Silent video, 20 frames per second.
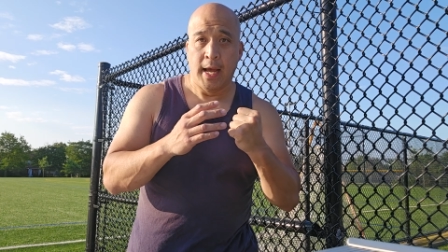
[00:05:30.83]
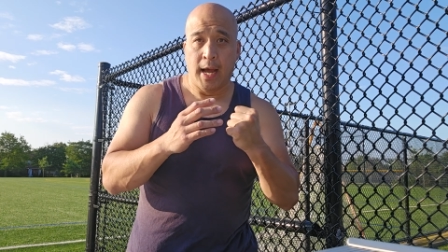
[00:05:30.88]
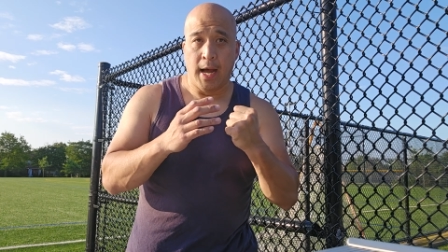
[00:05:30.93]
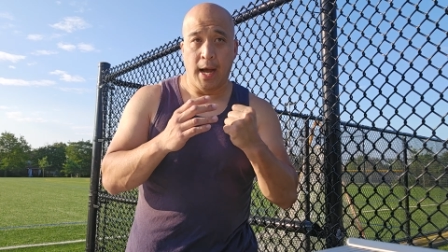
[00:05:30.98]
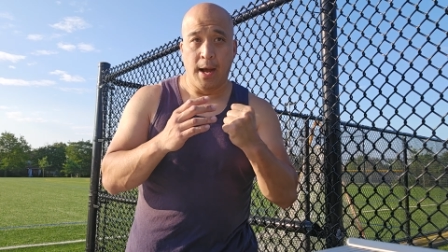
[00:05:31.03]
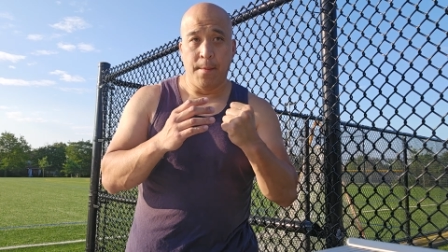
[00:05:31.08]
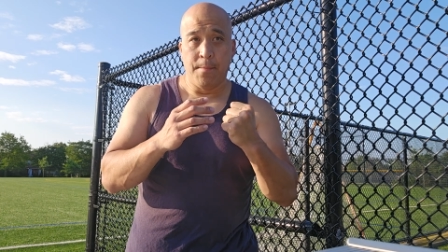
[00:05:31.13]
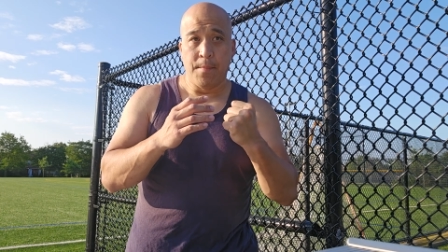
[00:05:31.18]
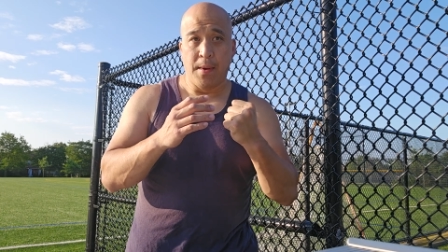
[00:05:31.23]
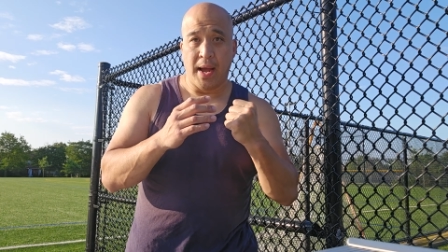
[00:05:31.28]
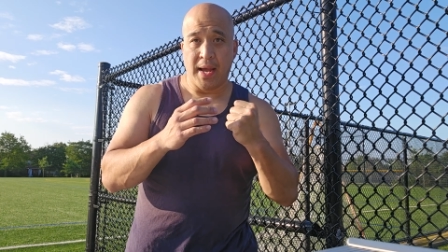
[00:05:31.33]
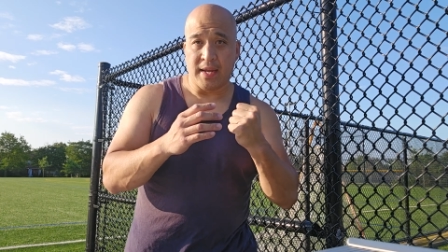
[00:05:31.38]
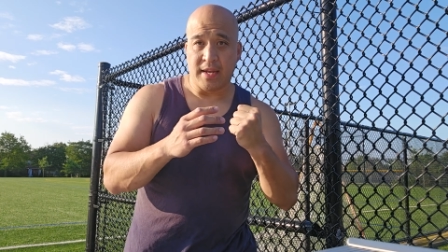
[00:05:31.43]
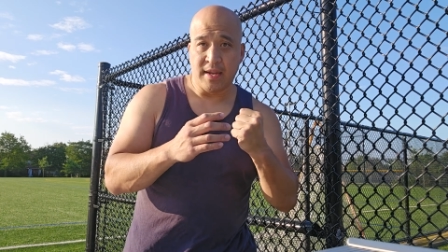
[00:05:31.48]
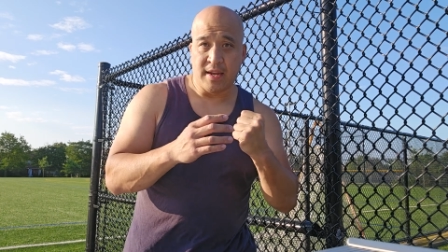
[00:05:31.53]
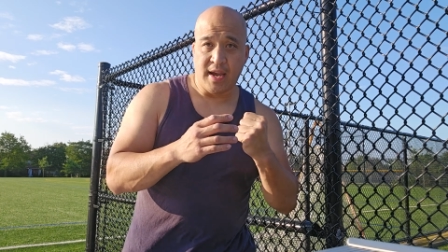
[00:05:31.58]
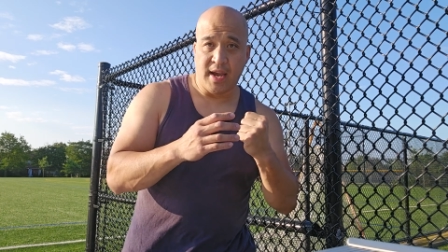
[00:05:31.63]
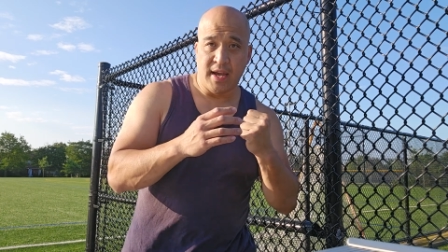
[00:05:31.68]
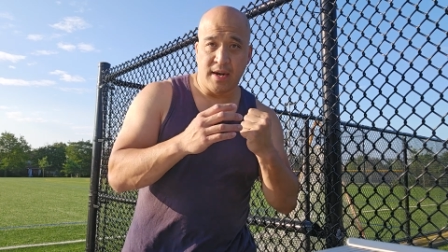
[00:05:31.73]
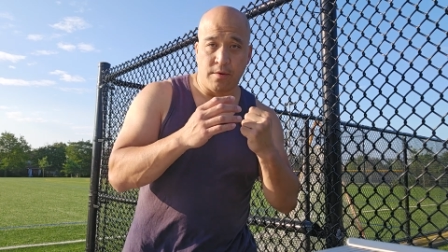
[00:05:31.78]
I
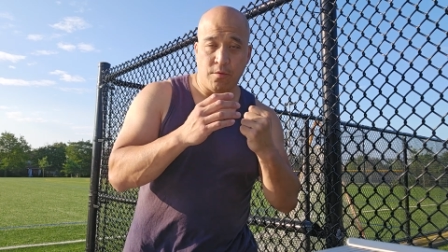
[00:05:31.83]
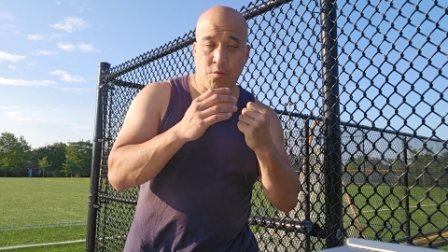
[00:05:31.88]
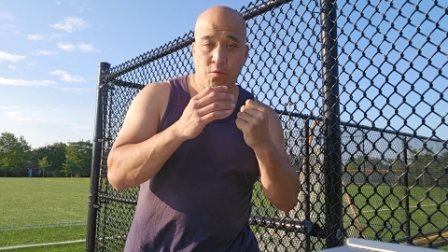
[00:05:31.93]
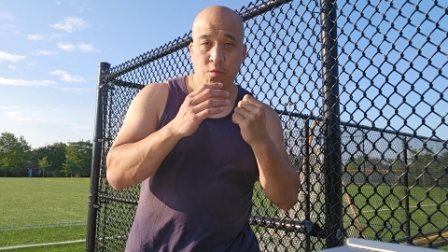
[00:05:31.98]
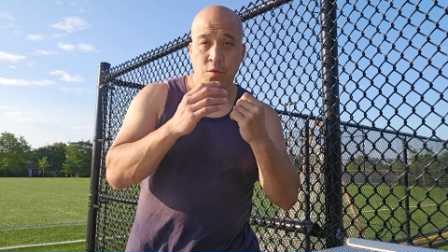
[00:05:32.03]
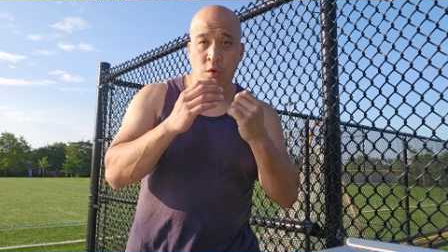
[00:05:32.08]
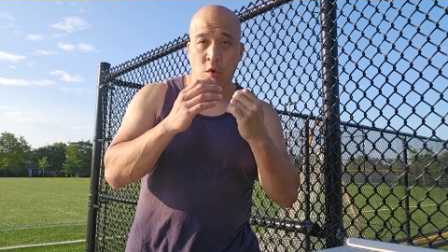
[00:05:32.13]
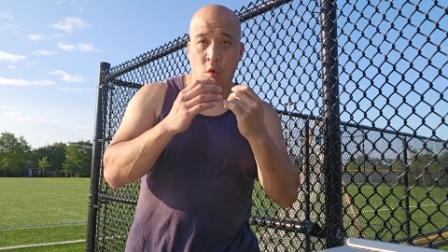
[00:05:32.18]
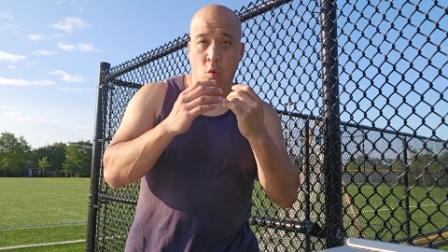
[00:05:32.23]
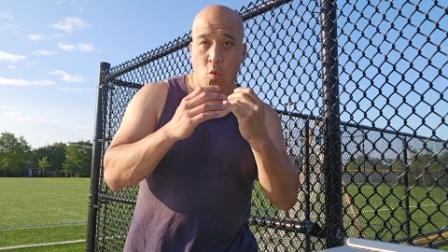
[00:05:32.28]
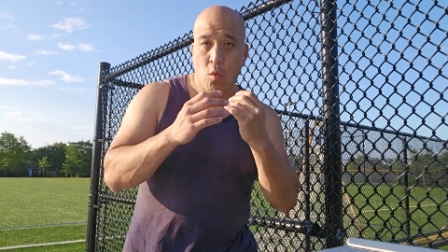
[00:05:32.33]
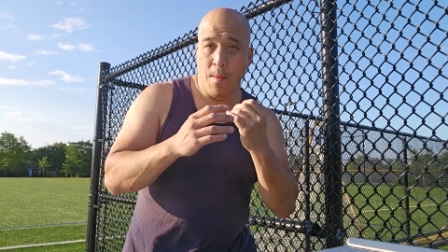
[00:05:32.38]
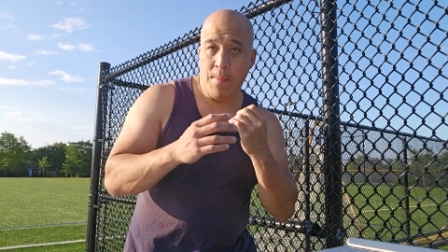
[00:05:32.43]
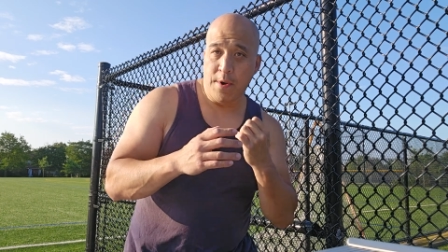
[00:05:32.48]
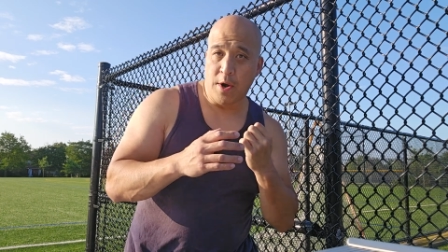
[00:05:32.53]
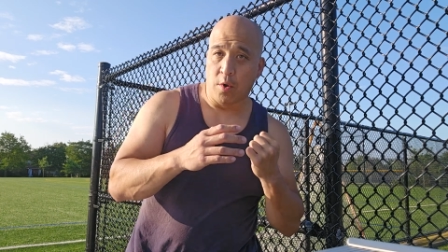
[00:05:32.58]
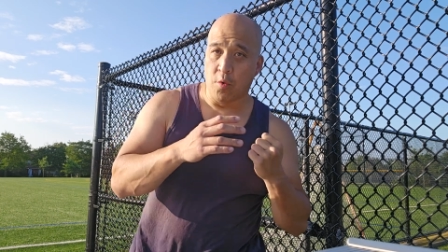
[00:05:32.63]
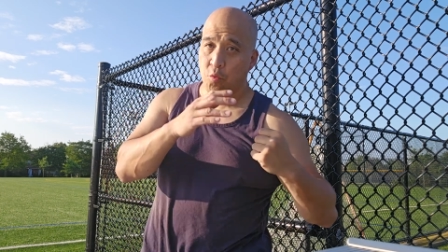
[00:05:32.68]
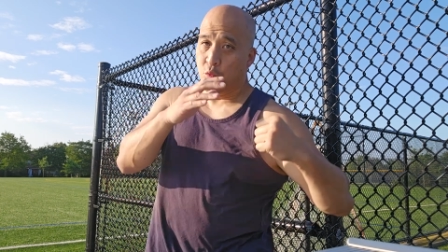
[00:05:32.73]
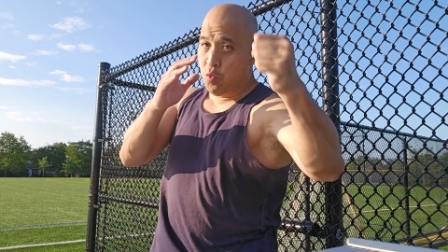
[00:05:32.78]
can kind of whip
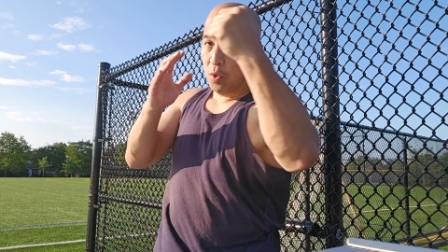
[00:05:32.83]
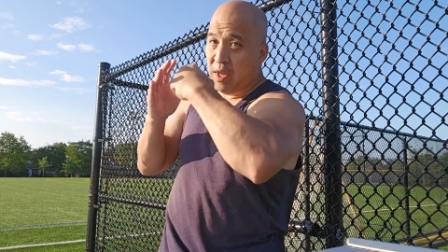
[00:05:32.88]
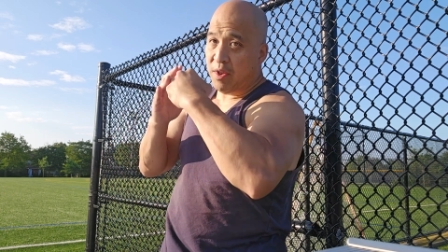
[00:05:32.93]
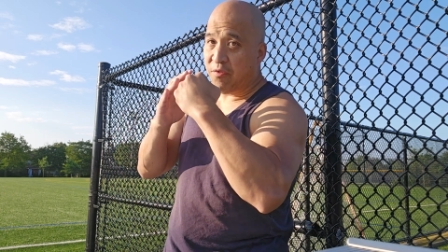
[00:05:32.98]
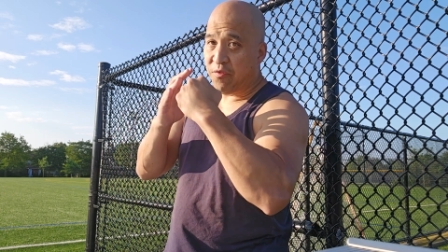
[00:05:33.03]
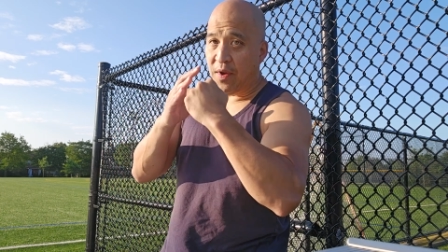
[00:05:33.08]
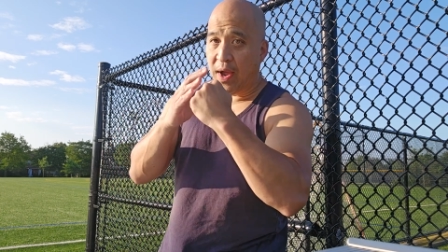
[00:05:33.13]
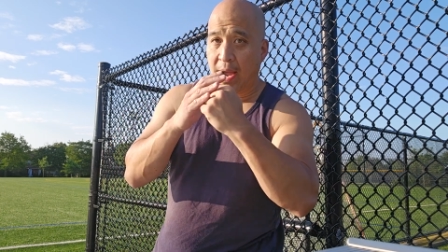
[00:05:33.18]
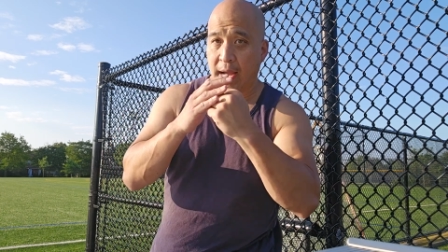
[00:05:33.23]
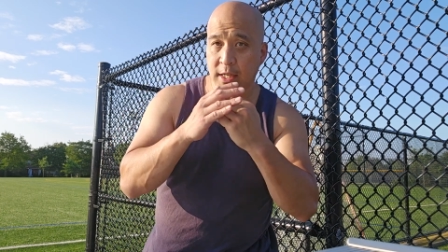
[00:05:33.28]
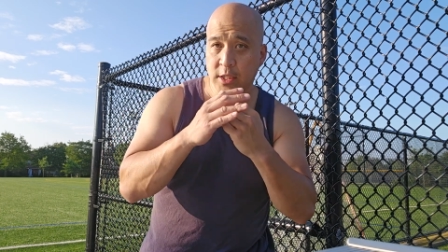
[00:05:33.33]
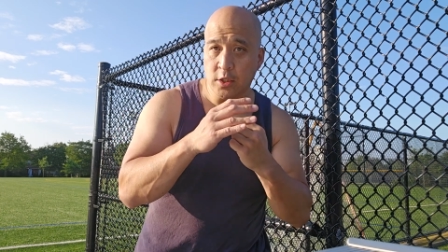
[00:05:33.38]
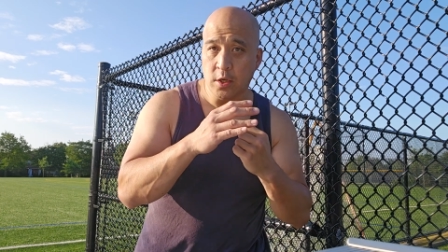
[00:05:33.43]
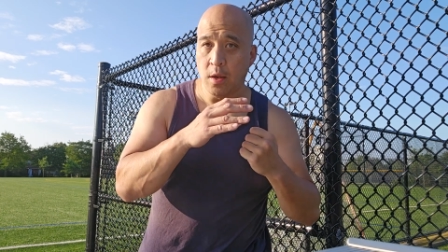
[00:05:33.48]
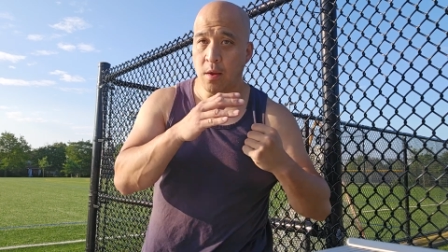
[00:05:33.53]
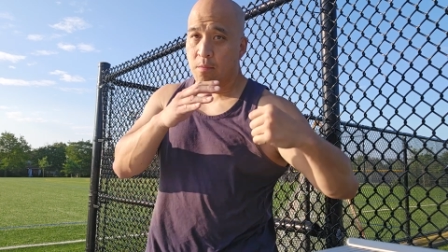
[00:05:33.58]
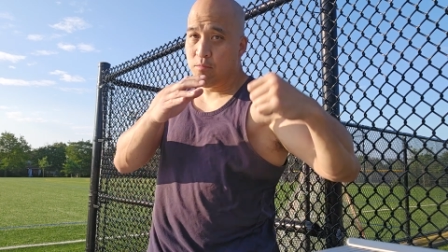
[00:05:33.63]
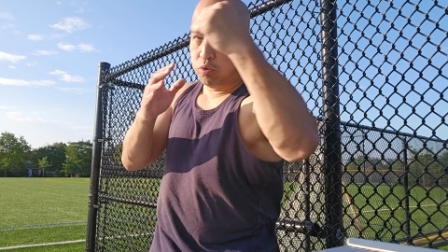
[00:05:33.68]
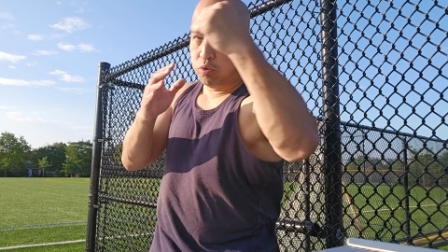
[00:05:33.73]
it out really fast,